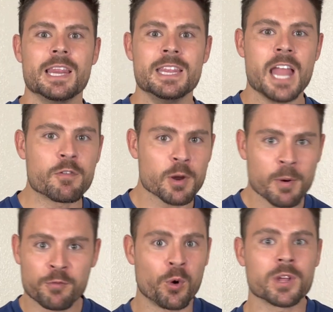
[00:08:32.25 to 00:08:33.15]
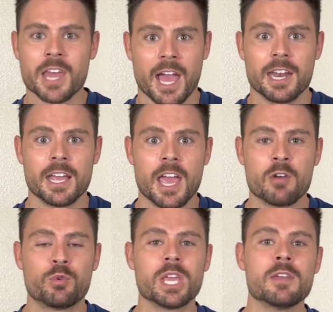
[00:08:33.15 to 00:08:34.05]
never before that
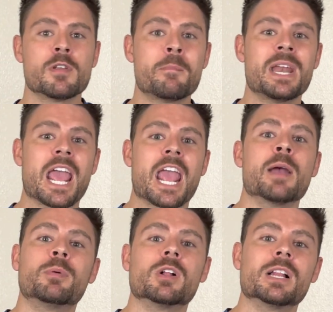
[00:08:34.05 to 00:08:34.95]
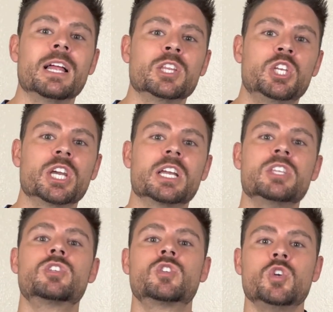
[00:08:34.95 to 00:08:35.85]
have we even been able to
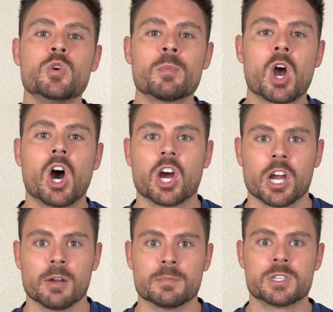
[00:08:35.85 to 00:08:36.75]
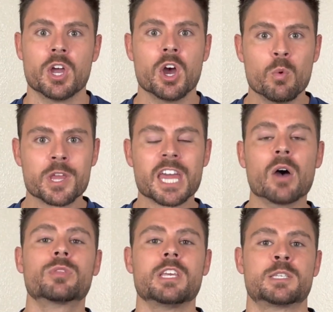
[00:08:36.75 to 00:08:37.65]
consume carbs
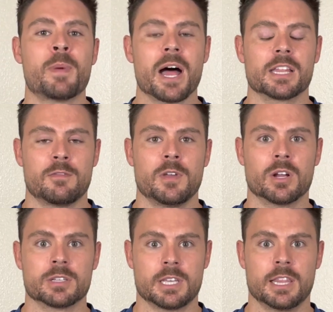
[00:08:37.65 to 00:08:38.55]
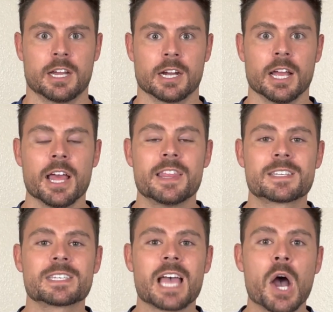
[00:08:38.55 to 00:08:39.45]
without these polyphenols in there.
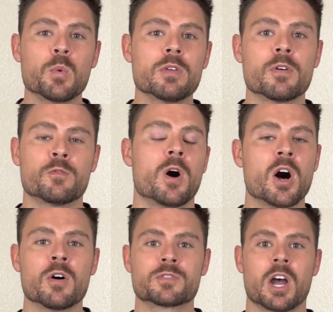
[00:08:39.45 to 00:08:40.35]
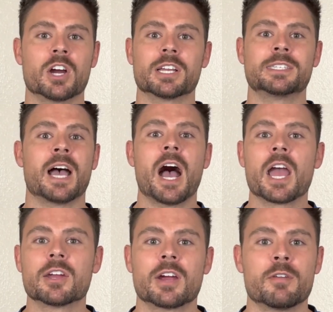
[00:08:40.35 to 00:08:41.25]
This is how we've evolved our
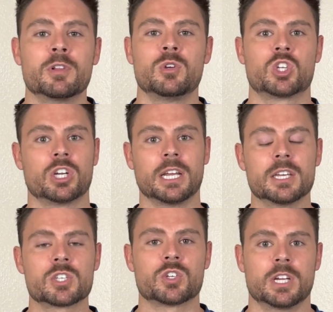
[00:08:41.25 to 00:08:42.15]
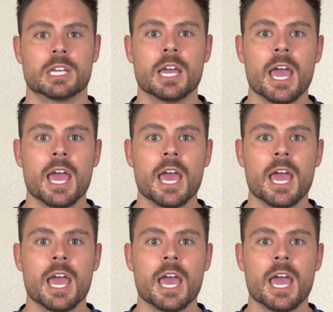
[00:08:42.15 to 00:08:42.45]
entire evolutionary history.